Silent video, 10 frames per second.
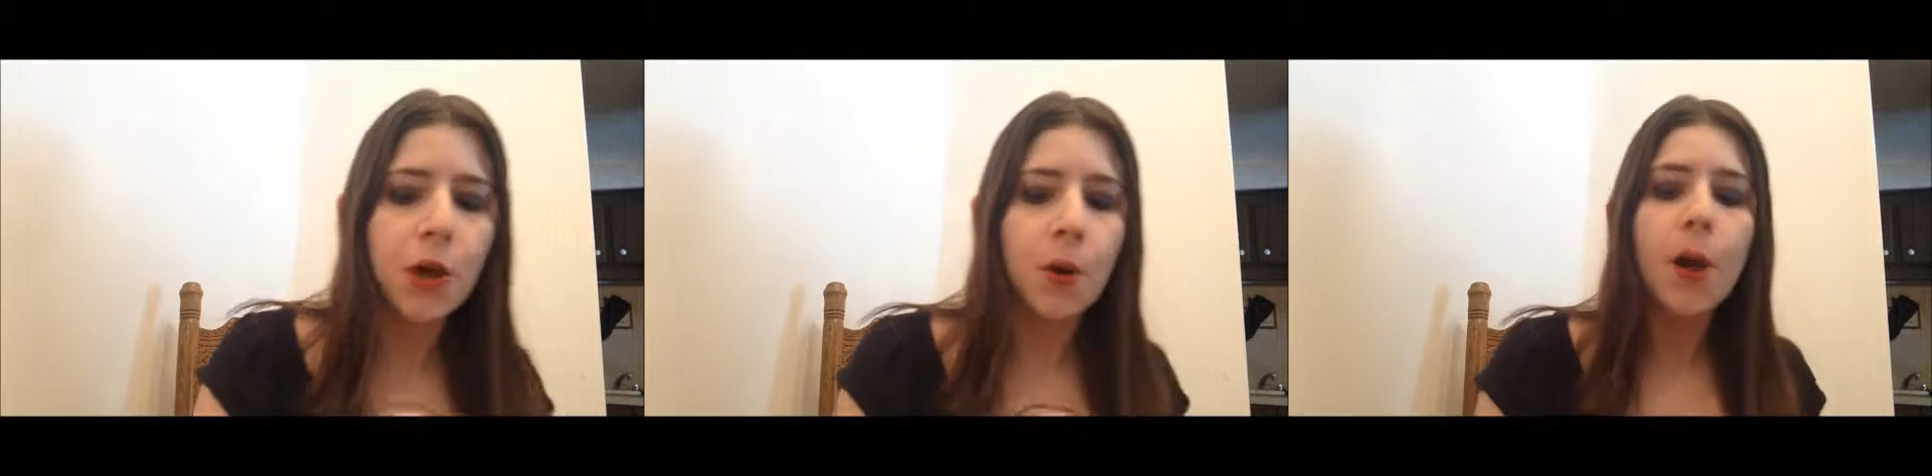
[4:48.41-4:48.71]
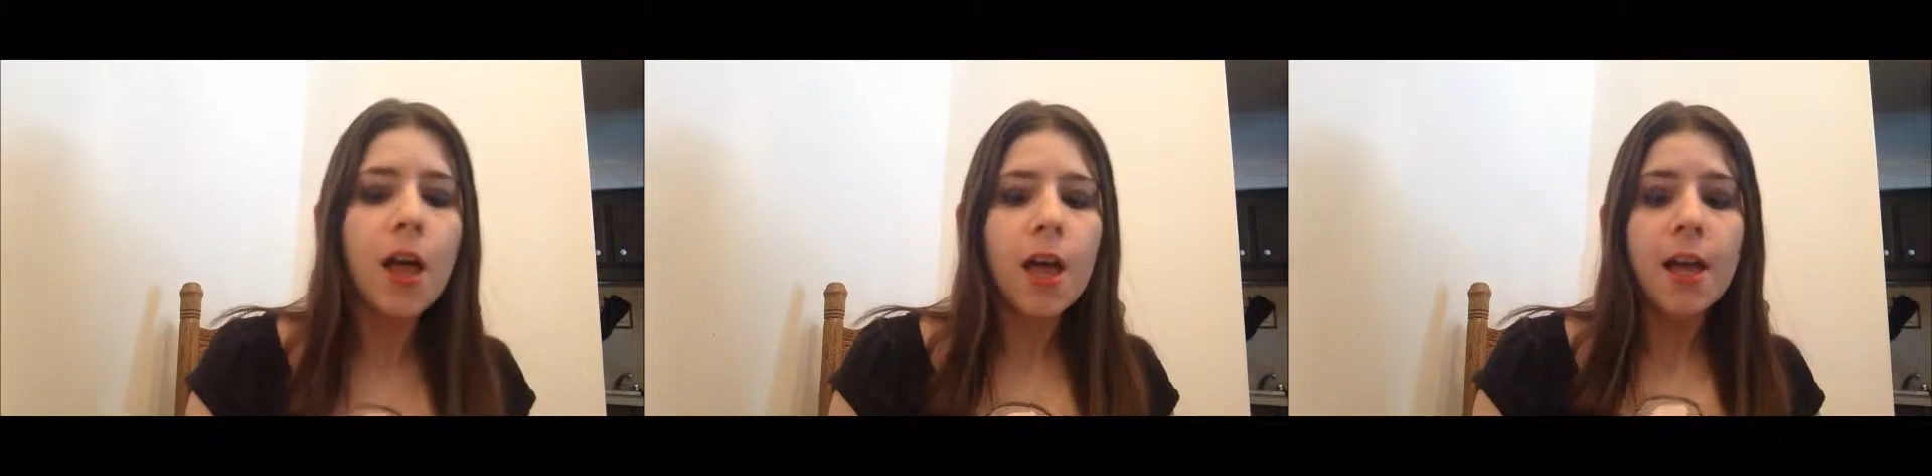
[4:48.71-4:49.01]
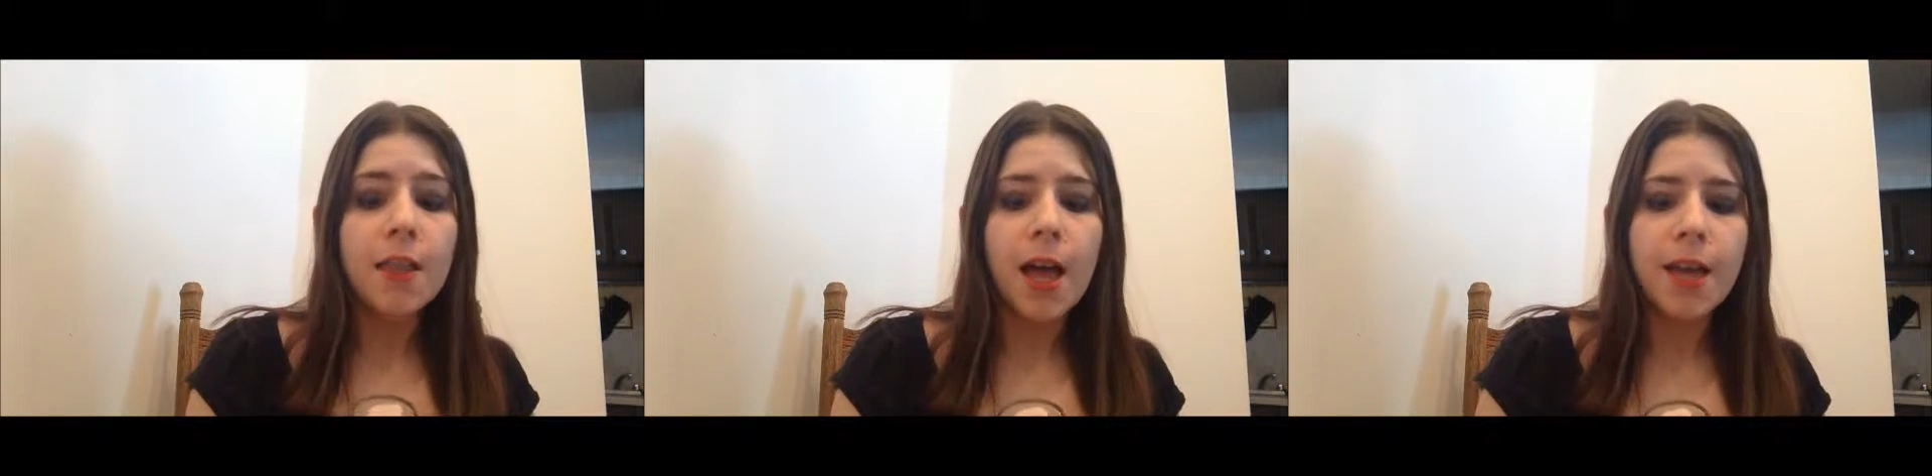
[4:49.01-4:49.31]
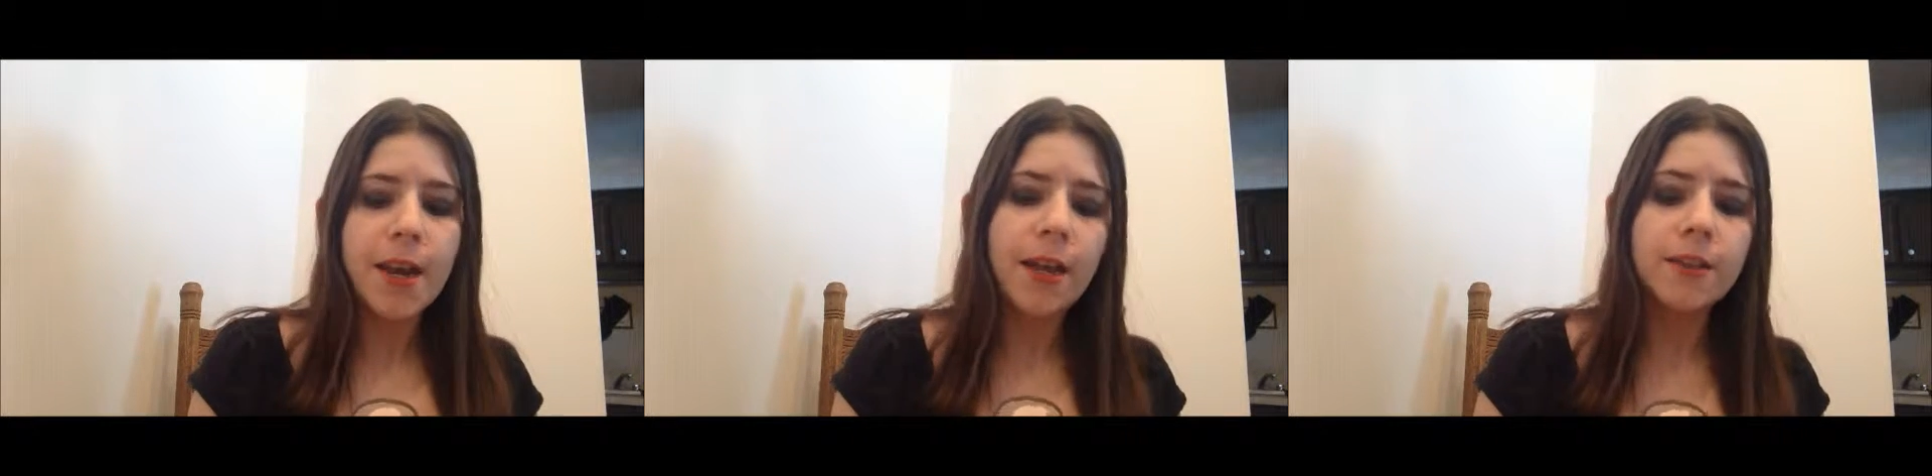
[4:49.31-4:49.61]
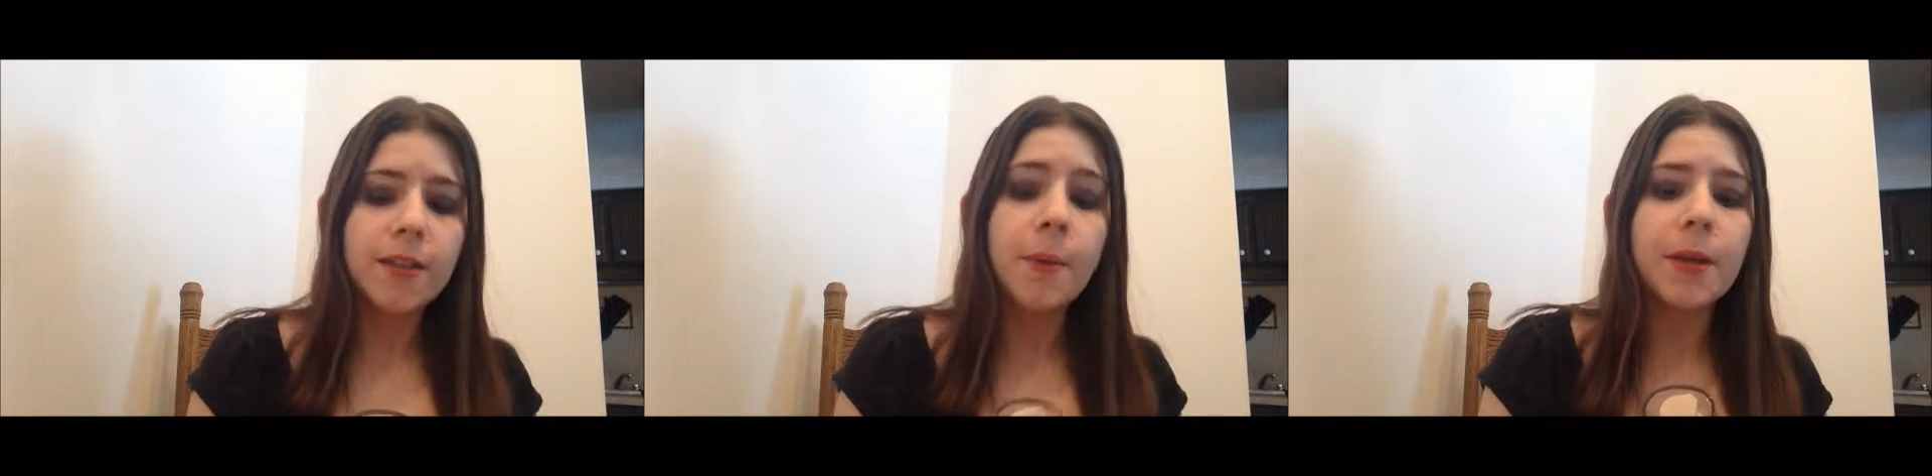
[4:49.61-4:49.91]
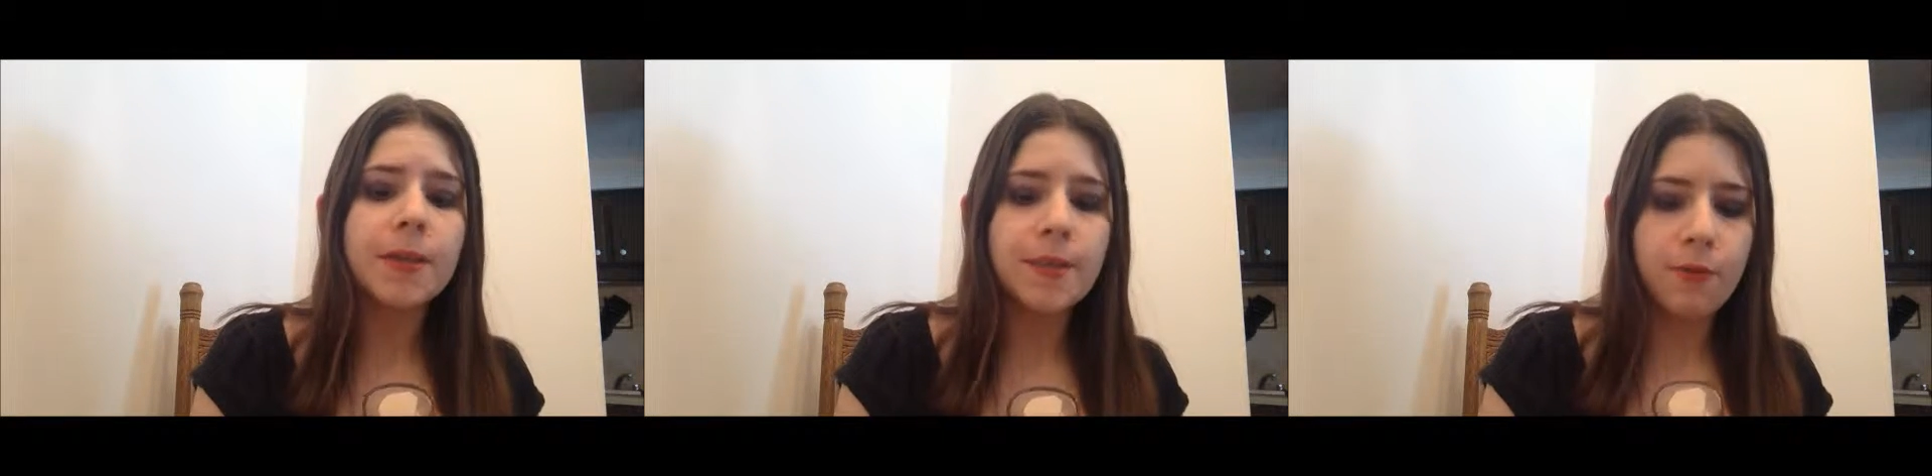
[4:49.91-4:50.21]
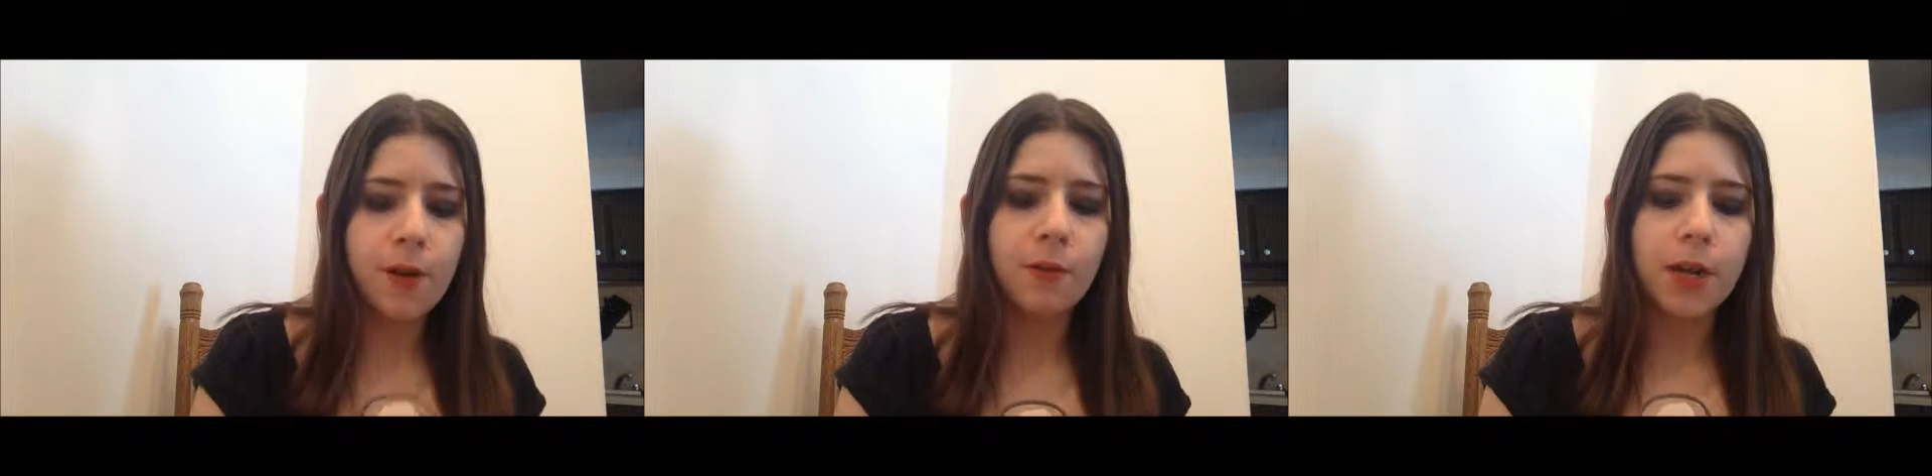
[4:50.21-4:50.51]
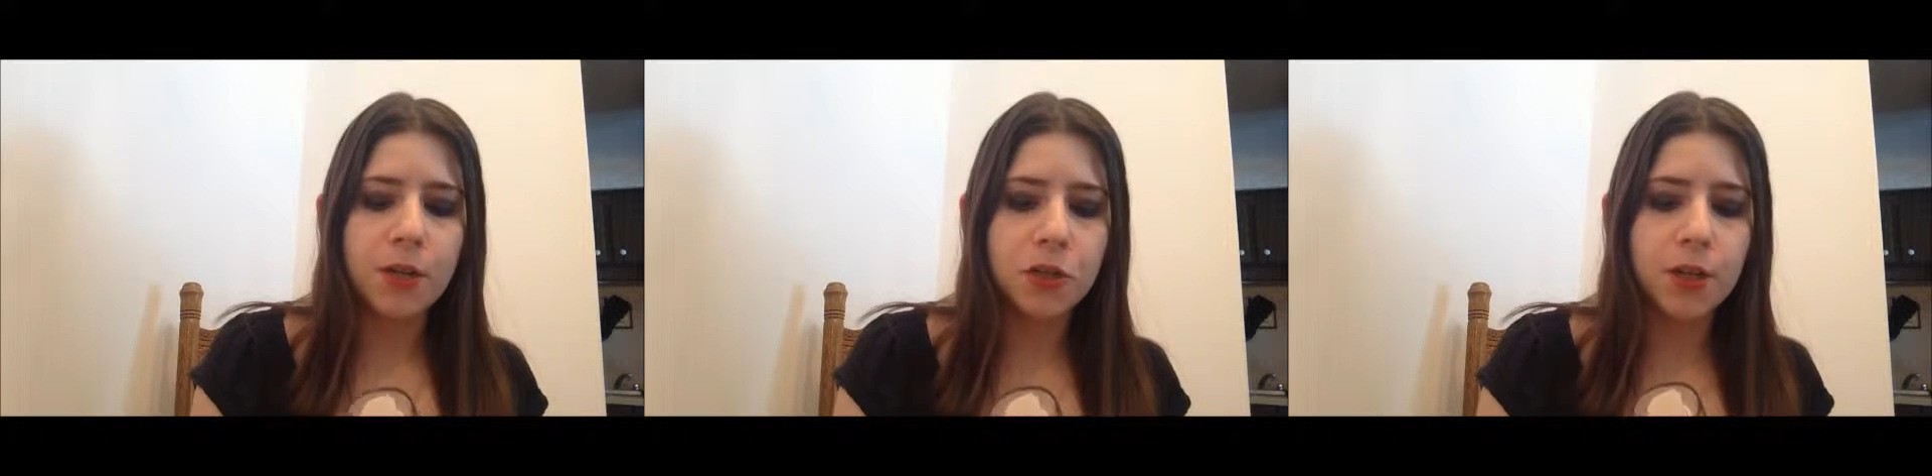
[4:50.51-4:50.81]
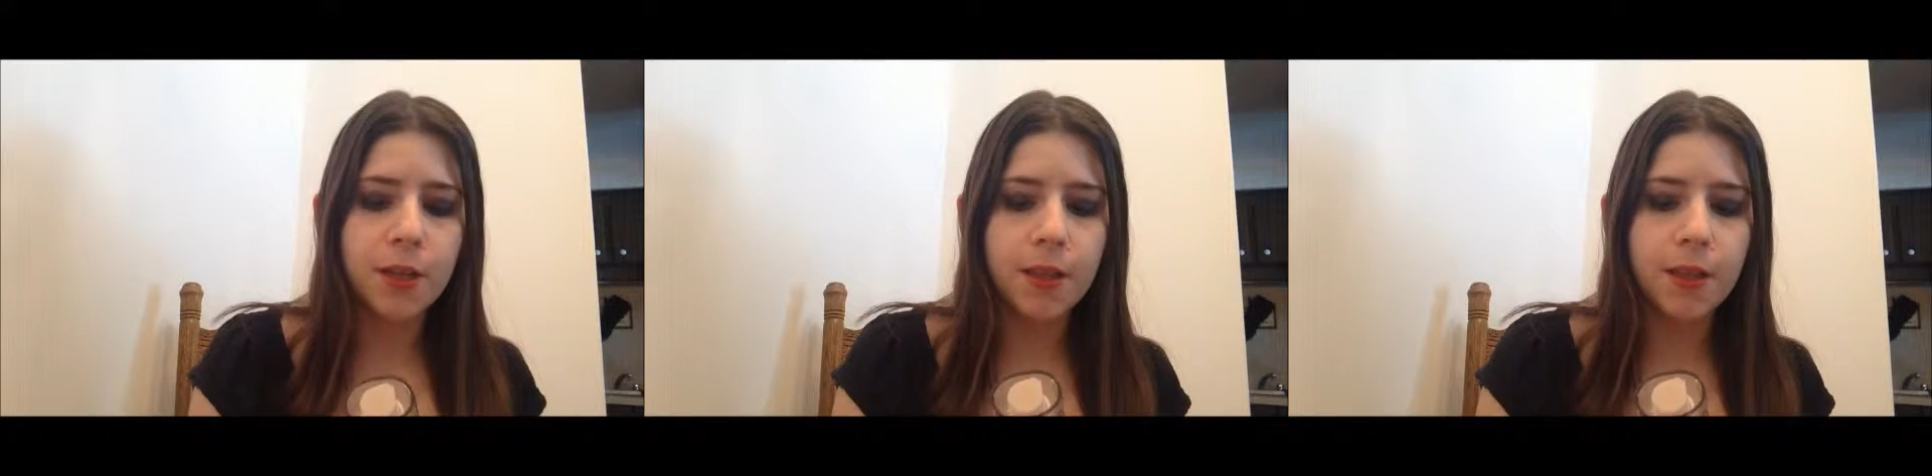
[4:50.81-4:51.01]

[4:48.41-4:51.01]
So the next step is the foundation,